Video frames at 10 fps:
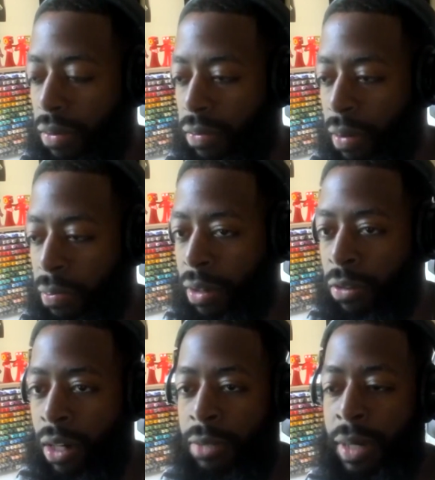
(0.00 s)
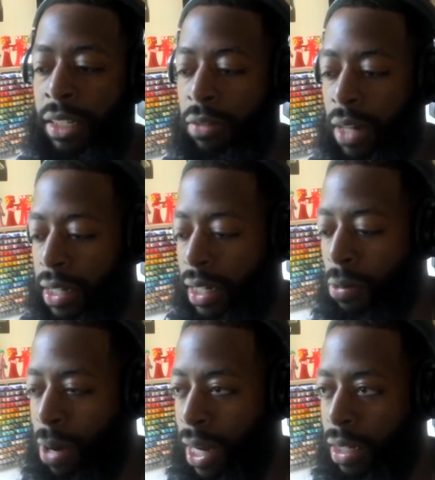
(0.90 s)
for especially for us in the
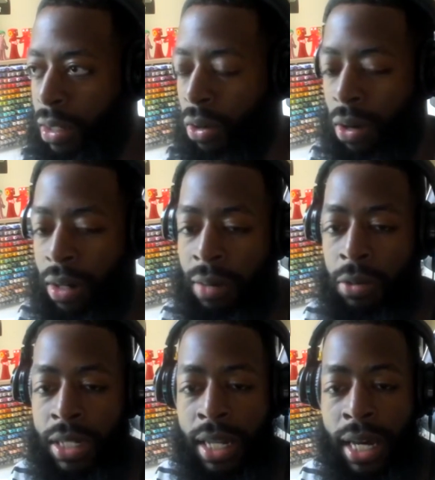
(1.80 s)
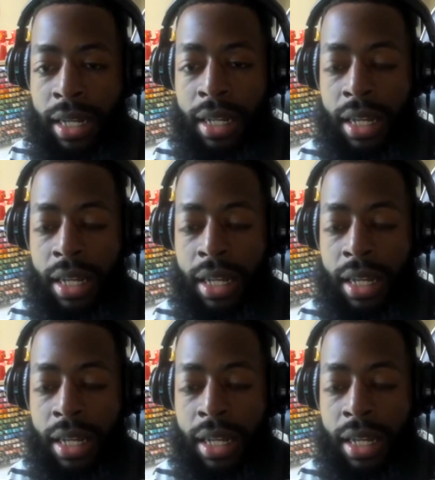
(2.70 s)
West growing up, was that